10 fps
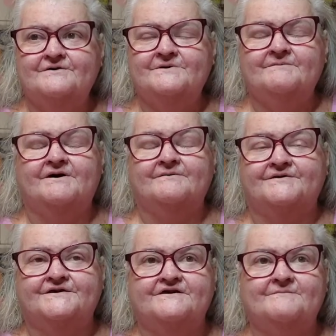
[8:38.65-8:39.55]
I mean, not my
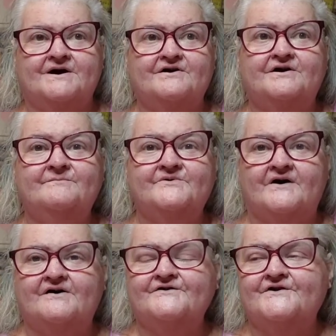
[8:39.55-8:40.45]
teeth, my gums
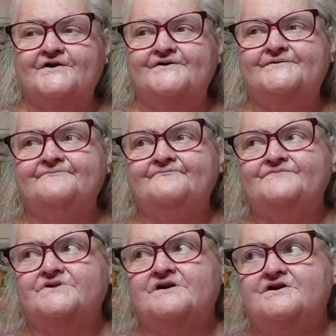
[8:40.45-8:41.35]
also.
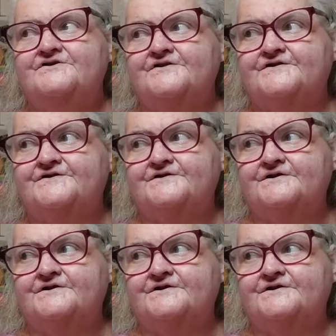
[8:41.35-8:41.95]
Just,